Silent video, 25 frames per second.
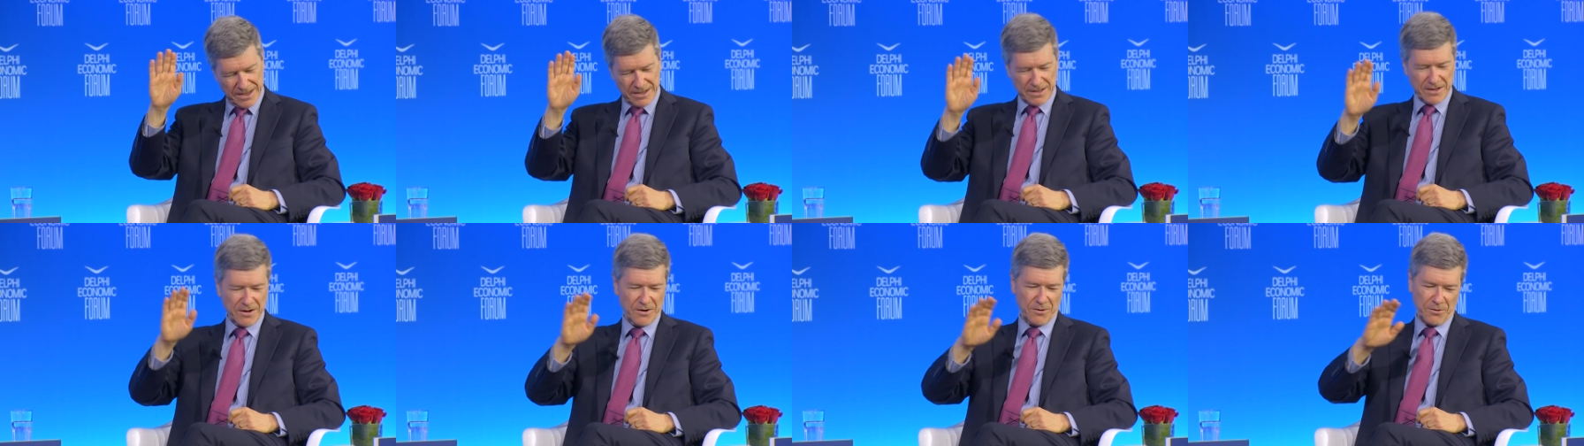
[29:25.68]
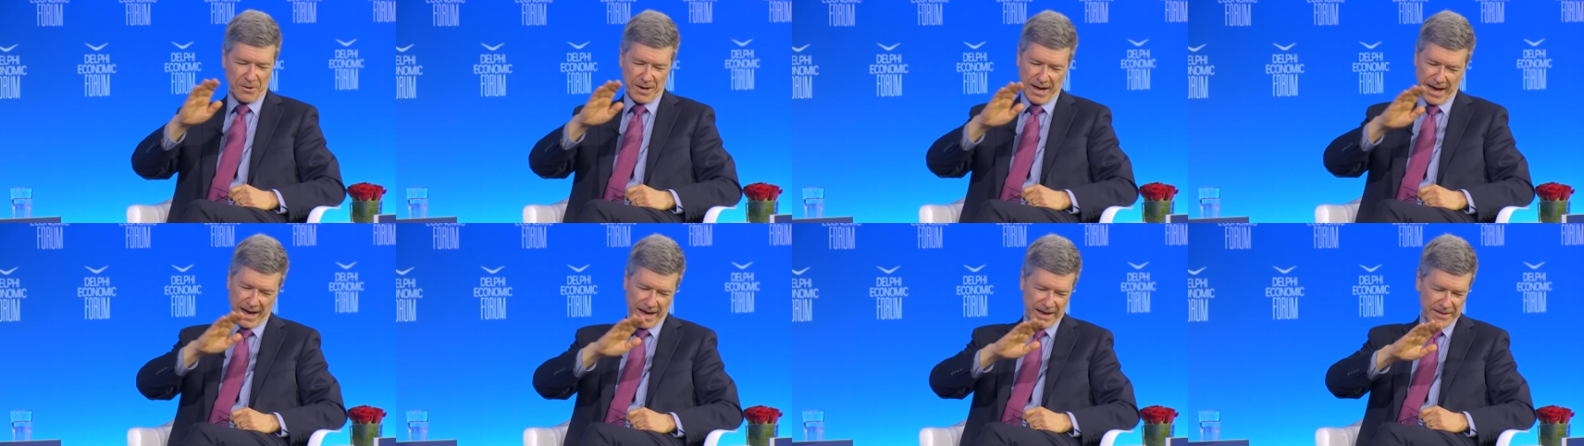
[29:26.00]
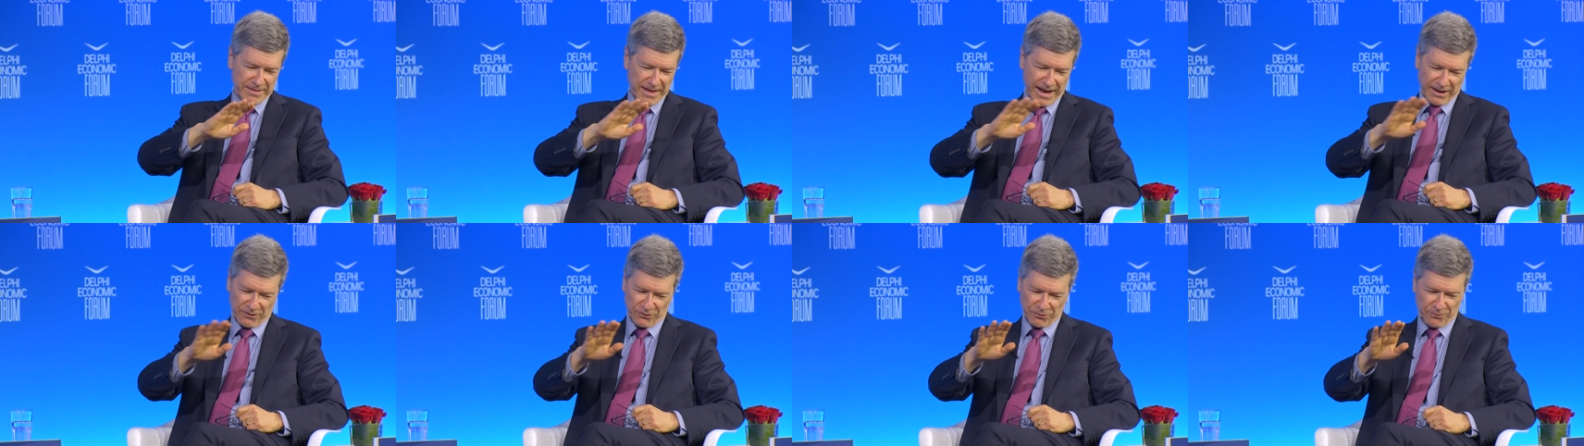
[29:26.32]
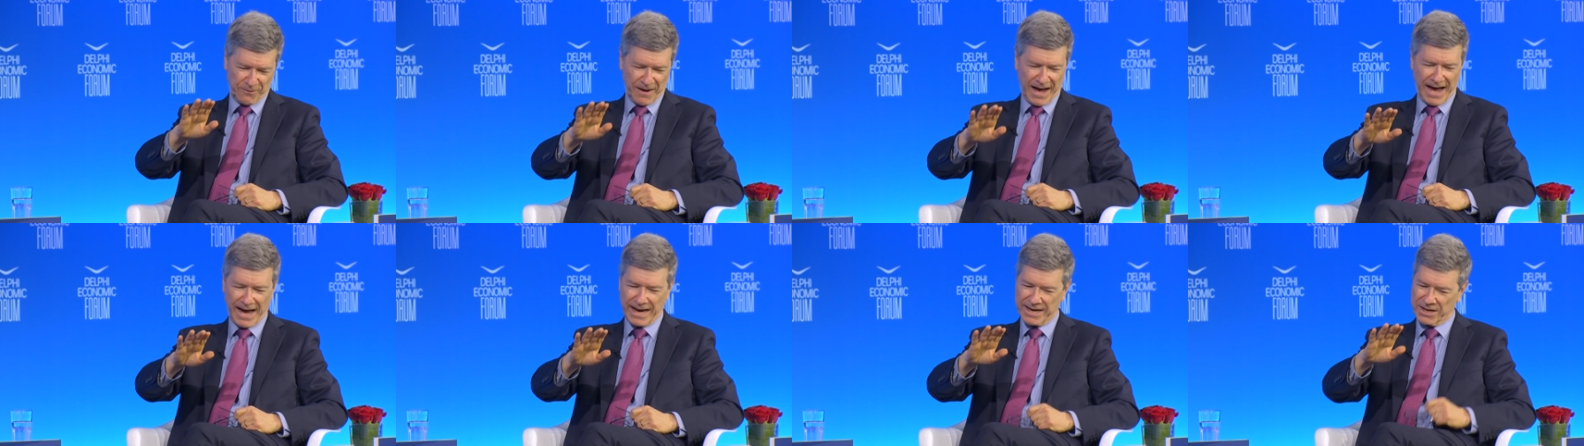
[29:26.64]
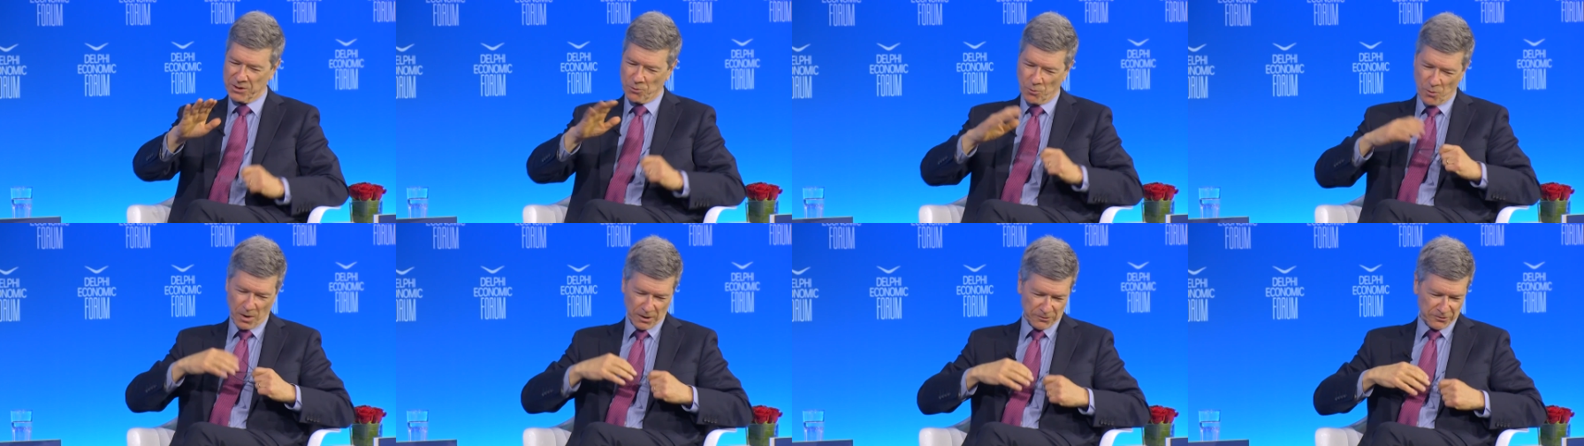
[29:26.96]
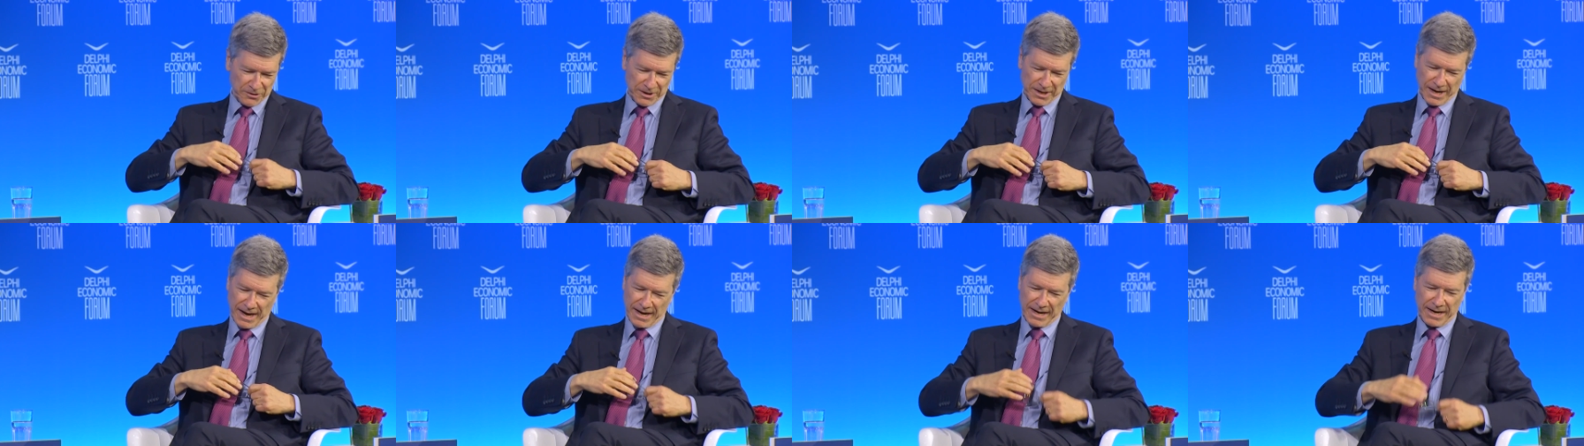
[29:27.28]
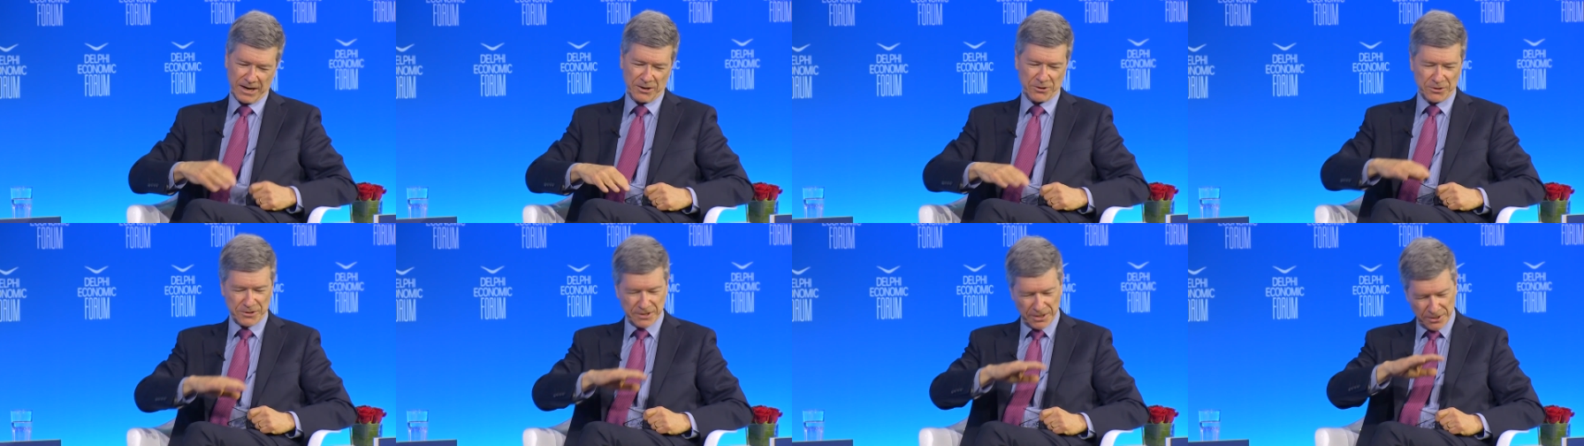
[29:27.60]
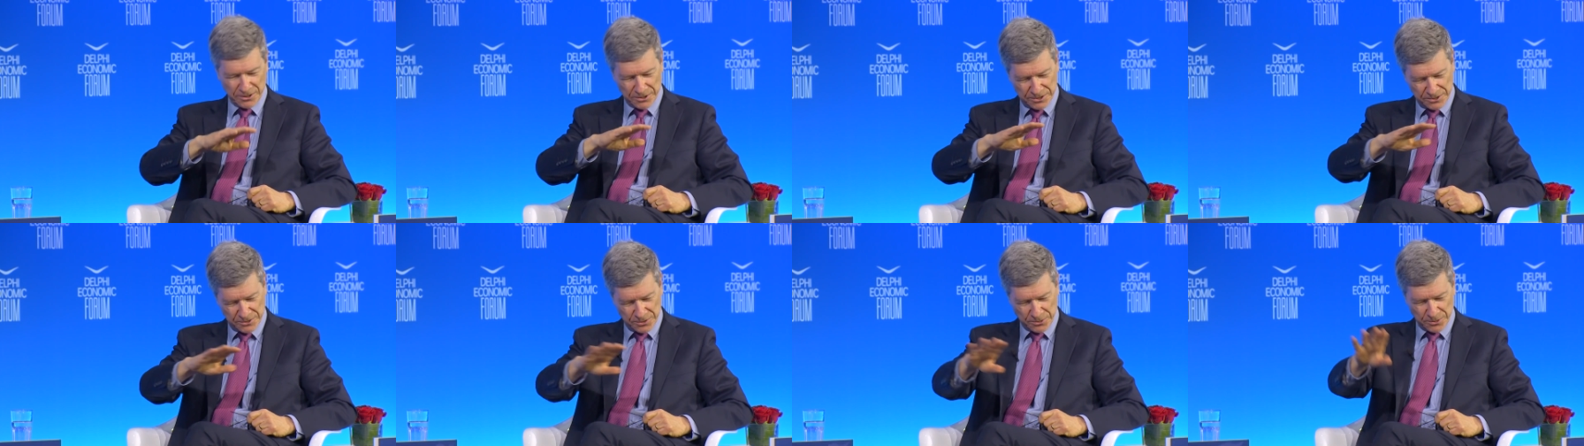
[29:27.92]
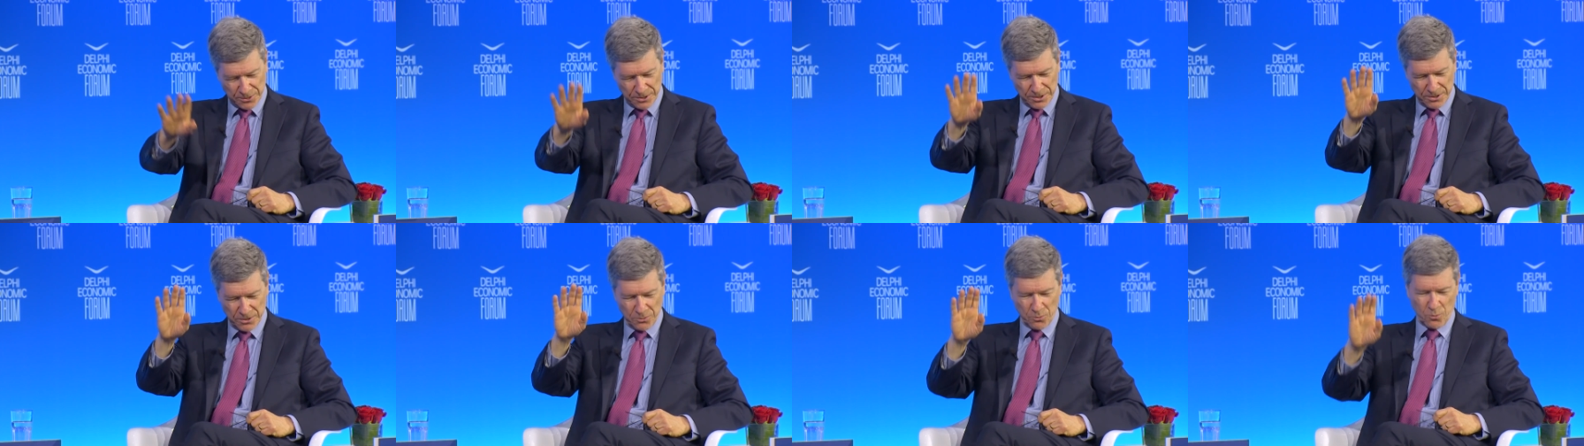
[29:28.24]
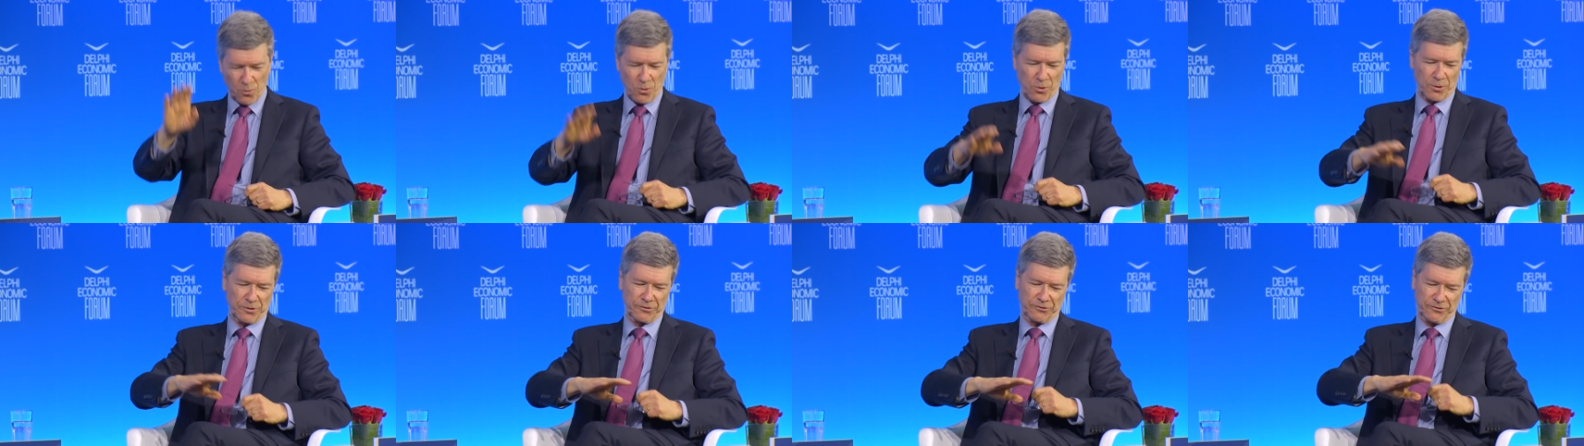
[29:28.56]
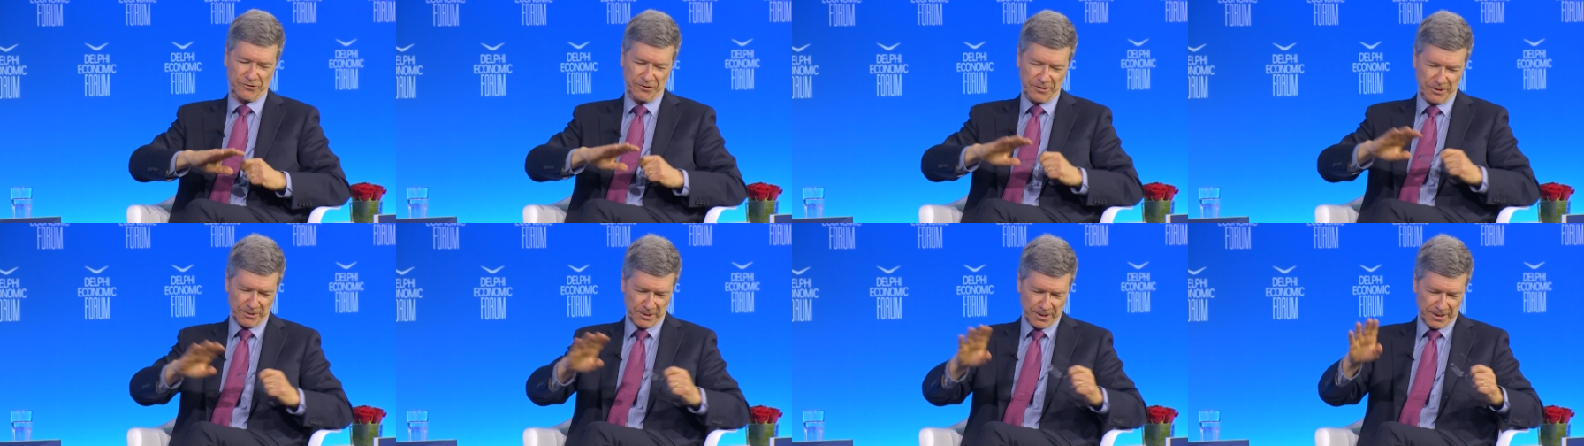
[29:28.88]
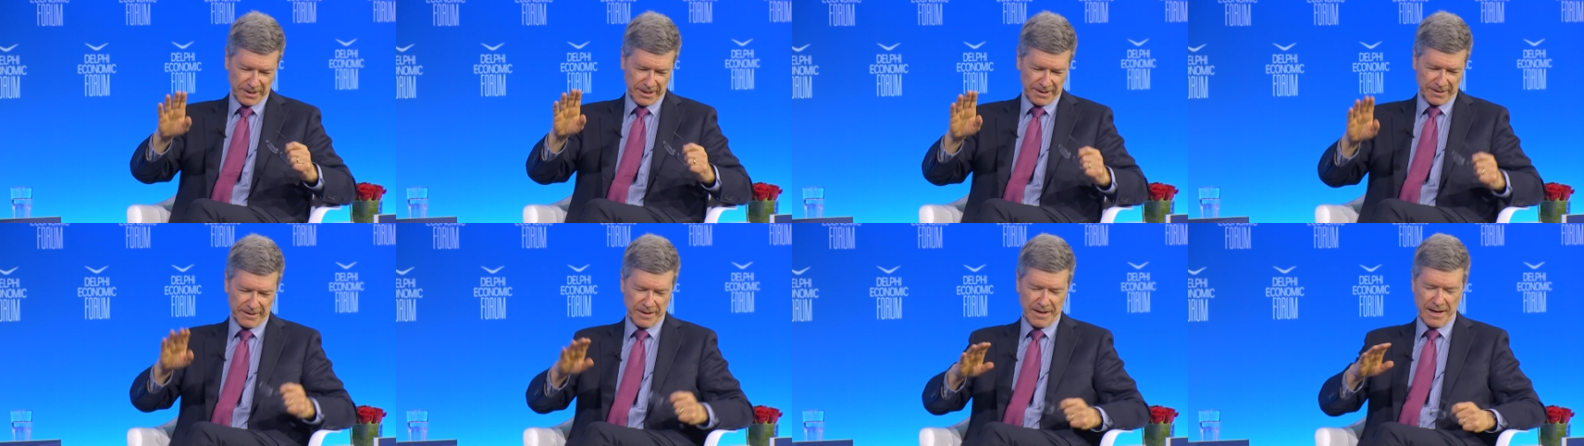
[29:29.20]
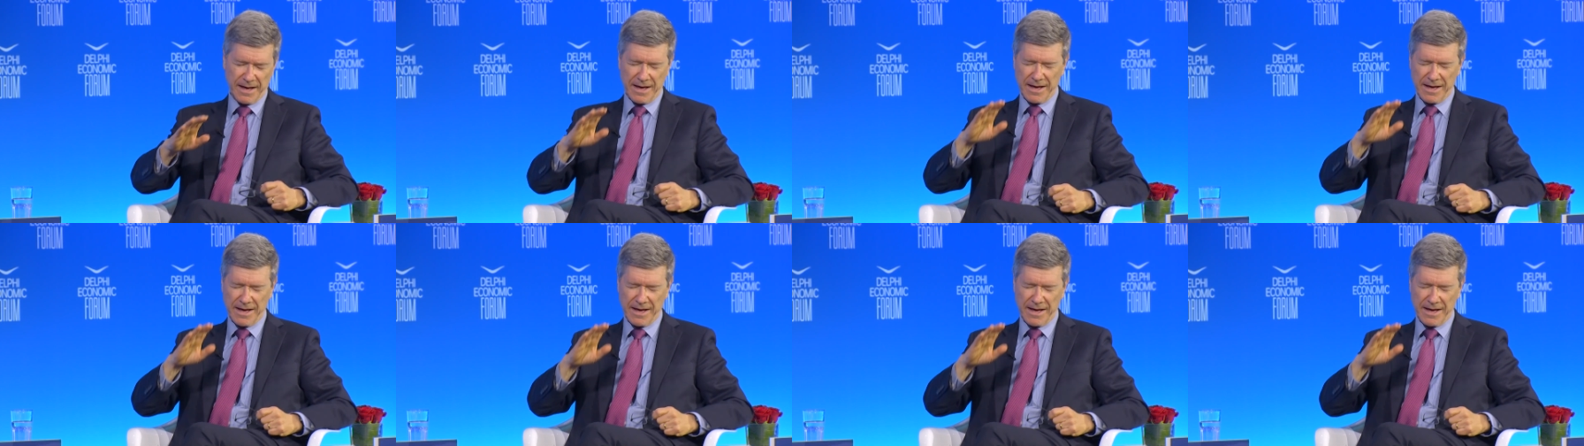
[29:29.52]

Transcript: Okay, that's fine. It wasn't on our territory, the war in Syria.